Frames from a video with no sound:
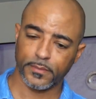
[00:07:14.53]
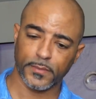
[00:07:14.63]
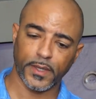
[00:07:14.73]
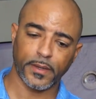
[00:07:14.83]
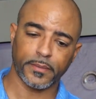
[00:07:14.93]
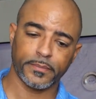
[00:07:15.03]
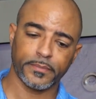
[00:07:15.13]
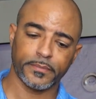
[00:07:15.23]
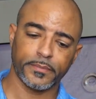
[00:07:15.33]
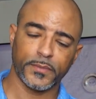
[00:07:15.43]
Yeah,
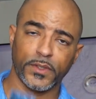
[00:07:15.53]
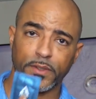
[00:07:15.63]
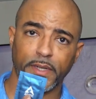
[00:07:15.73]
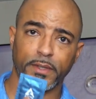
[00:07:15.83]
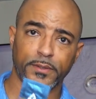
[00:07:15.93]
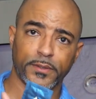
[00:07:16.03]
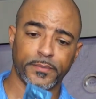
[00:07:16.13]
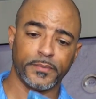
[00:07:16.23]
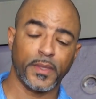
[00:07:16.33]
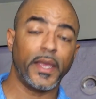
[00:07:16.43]
these are nice.
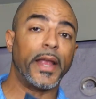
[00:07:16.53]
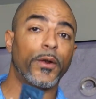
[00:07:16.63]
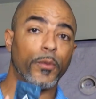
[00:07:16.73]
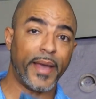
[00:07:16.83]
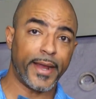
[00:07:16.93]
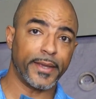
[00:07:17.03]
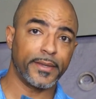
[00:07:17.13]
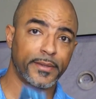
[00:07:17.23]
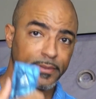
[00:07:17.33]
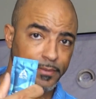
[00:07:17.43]
Aromatic,